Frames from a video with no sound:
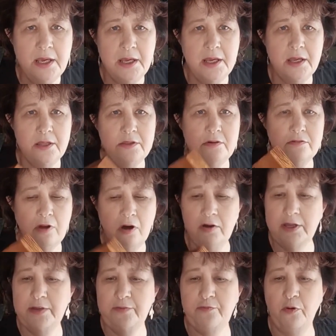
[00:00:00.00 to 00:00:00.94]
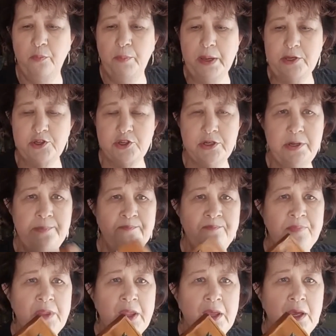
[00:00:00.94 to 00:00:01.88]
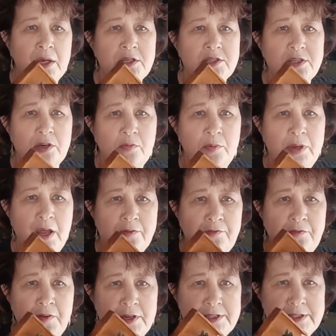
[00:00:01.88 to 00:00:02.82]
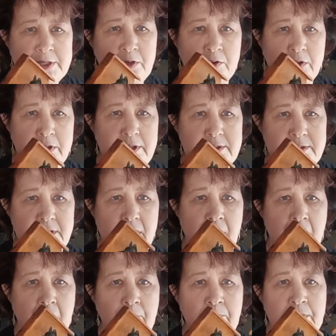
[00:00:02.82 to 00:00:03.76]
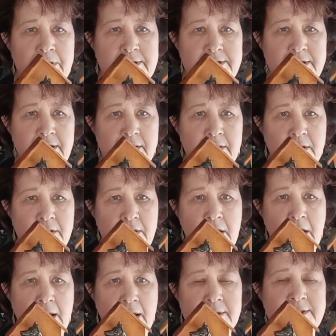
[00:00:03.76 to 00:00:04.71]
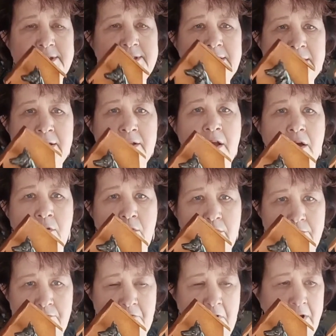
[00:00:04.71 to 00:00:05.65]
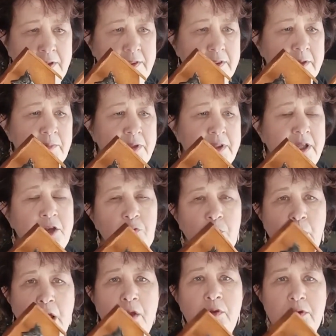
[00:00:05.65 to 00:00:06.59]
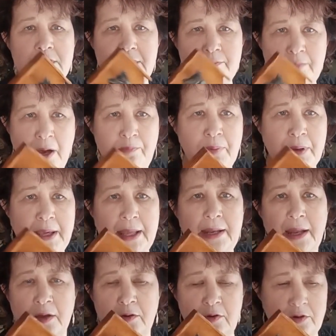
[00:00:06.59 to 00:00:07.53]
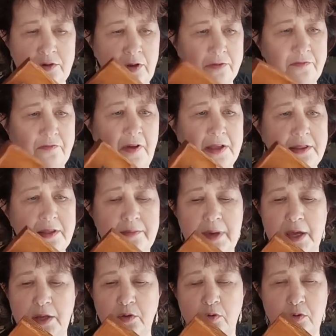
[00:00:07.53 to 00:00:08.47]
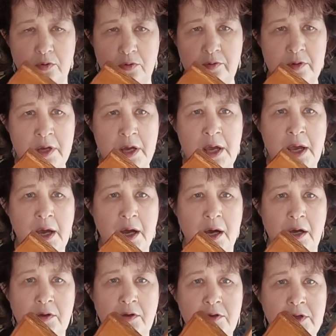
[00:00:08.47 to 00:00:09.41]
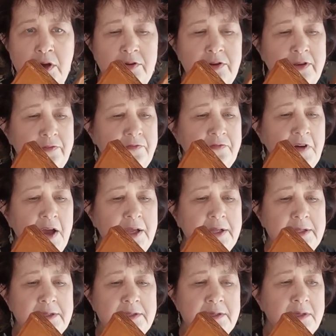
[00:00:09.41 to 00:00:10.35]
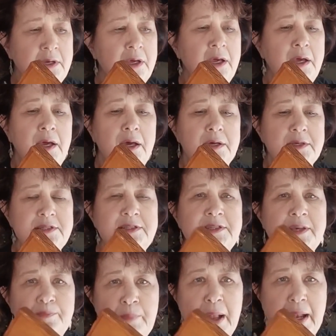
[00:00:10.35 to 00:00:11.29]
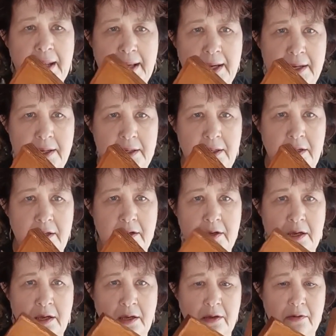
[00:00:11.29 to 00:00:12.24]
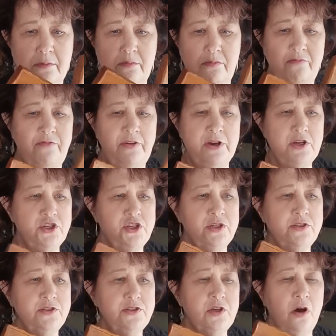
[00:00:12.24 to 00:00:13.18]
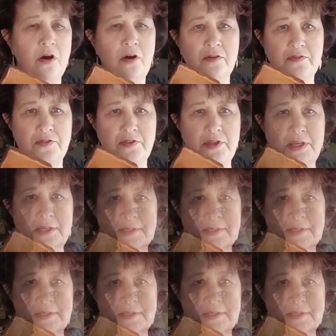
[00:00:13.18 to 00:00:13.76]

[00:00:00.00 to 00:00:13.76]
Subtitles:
the wrong information. So when I first looked this up, it said that they're antique and I could find them. And then when I looked them up again, I could not find them at all. I could only find similar versions of these